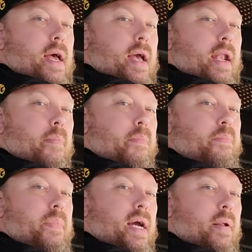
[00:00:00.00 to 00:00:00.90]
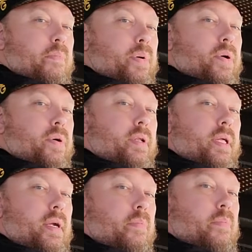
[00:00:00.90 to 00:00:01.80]
and I'm kind of
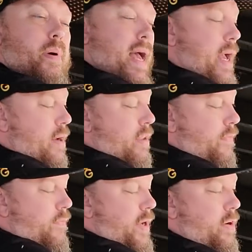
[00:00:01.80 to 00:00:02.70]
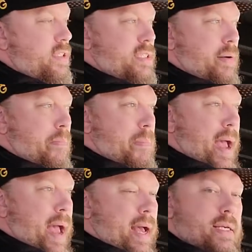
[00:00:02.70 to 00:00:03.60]
pulling back on the fingers as a
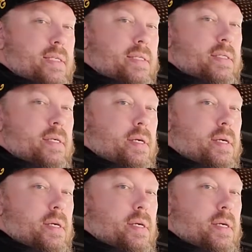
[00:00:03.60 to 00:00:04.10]
mass.